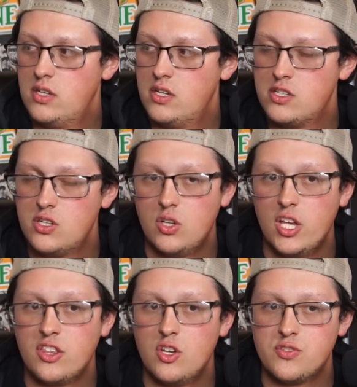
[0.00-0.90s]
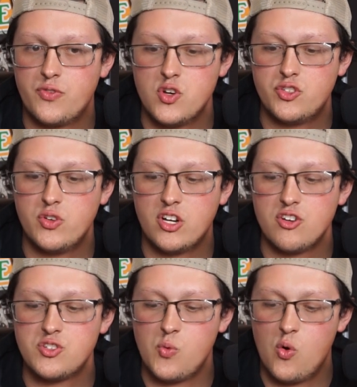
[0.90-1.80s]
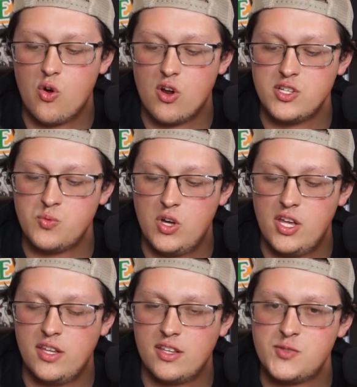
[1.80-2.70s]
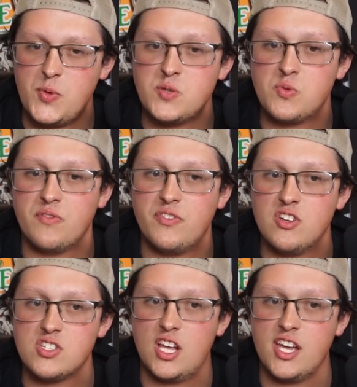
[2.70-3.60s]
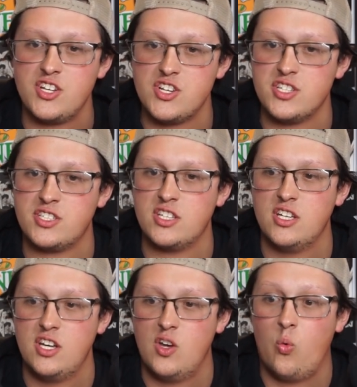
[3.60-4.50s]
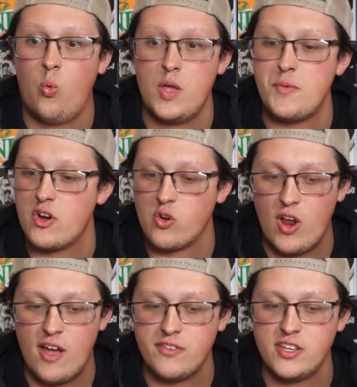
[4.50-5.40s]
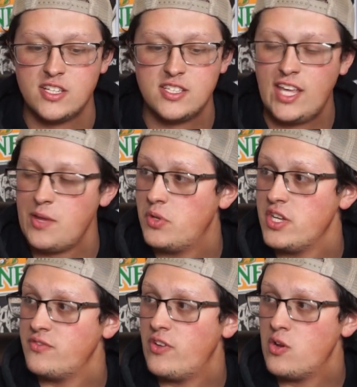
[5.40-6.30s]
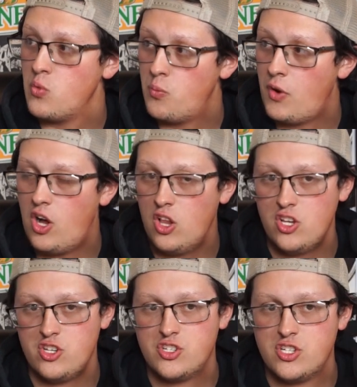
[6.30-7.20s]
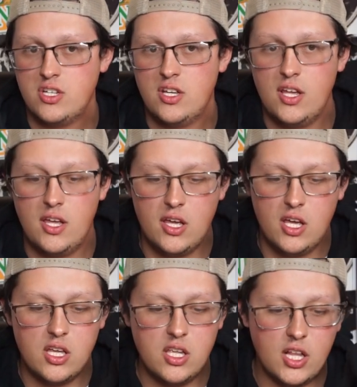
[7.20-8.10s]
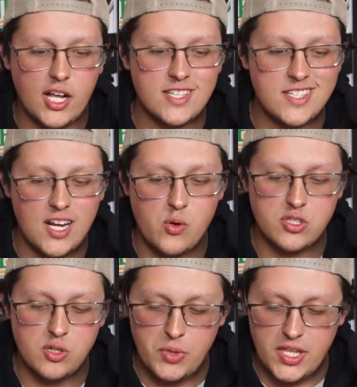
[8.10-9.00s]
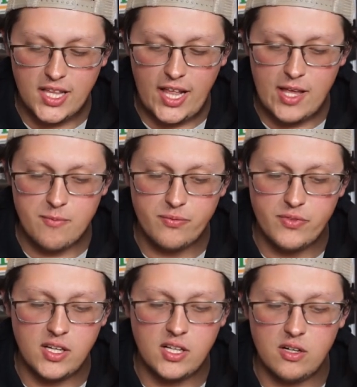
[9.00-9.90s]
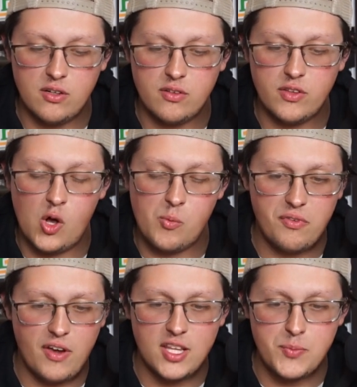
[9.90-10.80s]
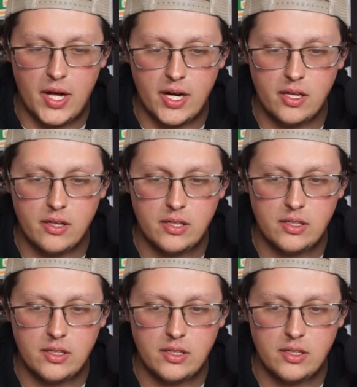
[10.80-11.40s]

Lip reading: So like those first three Gears of War is what Space Marine feels like, just way better graphics. Gameplay is very well polished. Like I said, I will still play the game. You know, the homie finally bought it.